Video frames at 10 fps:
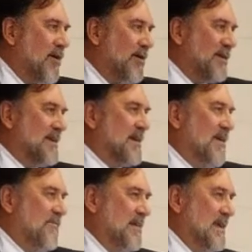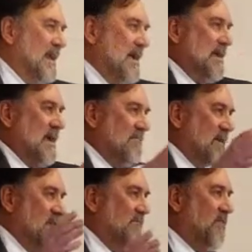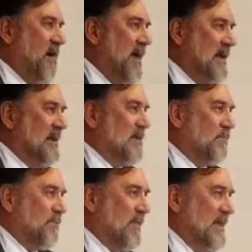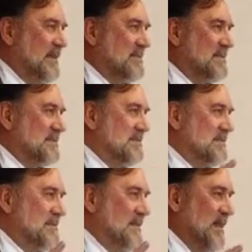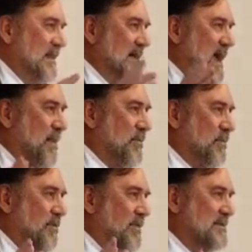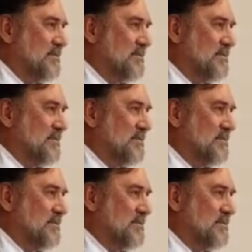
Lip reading: Ark of the Covenant and we find it a place in the capital, in